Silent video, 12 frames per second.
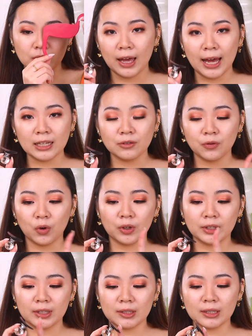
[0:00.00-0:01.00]
As for
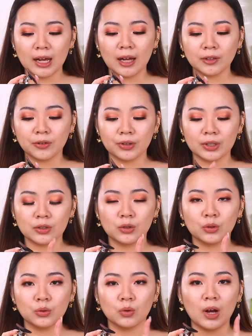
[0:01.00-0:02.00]
this cut crease
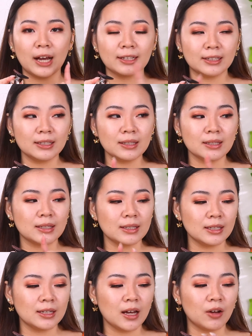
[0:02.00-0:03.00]
tool, I did
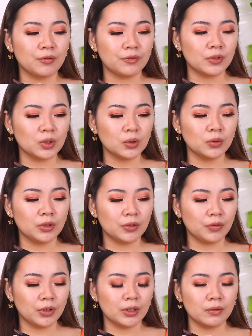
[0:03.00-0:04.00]
see a few
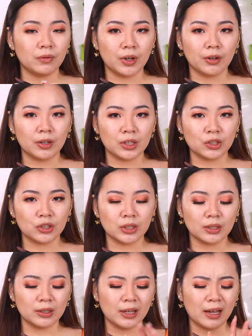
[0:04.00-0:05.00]
different
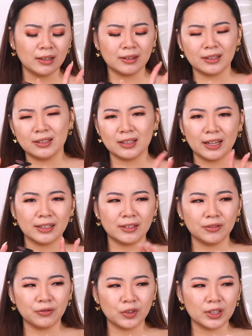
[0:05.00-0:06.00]
variation. There's like
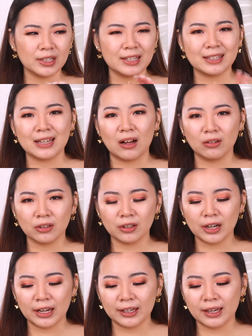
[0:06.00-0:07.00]
different seller,
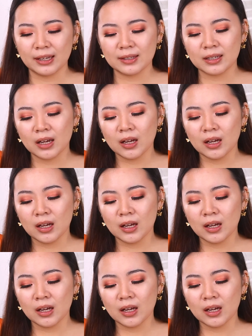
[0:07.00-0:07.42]
I guess.